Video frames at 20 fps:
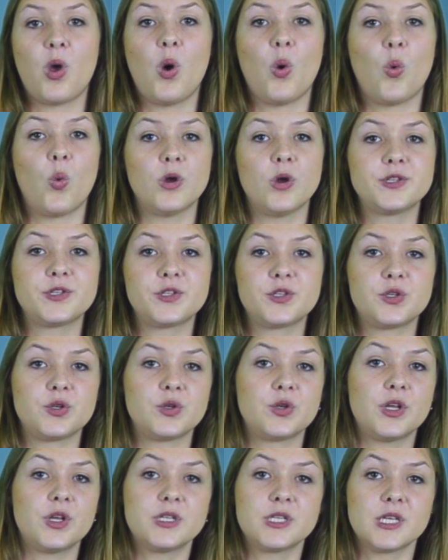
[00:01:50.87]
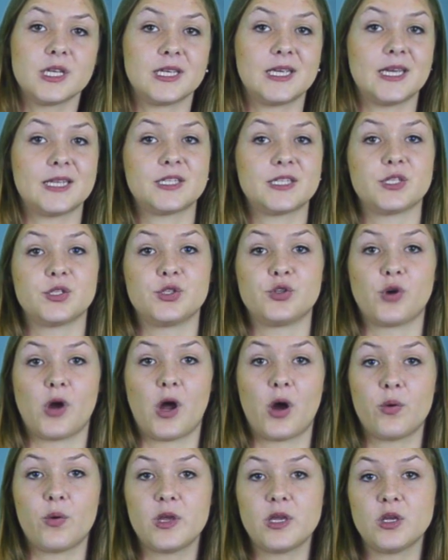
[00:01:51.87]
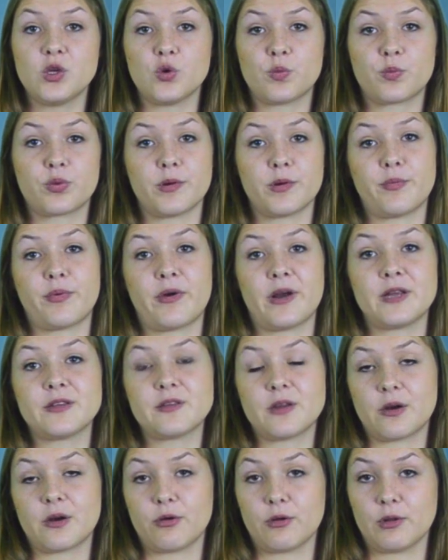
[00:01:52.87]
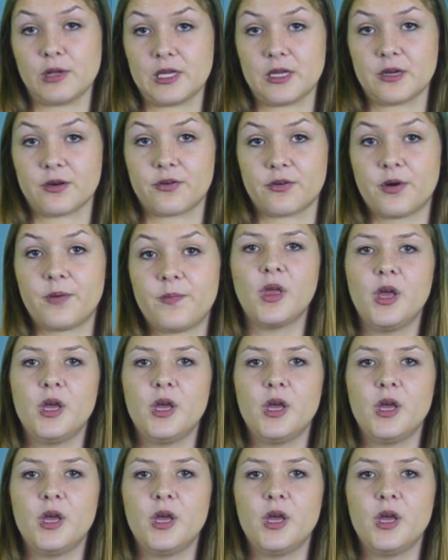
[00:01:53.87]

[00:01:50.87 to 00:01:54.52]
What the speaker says: One student gets a drawing you prepared earlier.